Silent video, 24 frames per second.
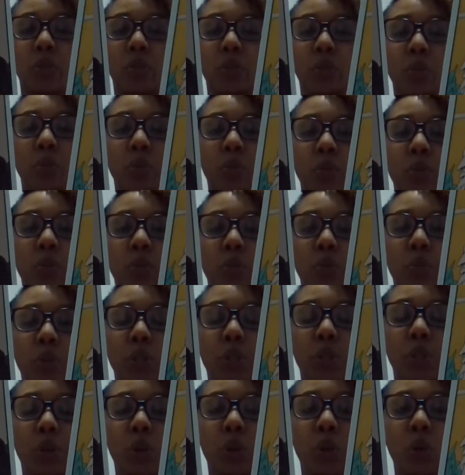to, you
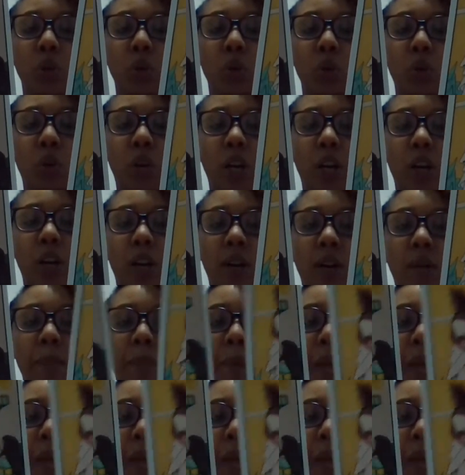know, um,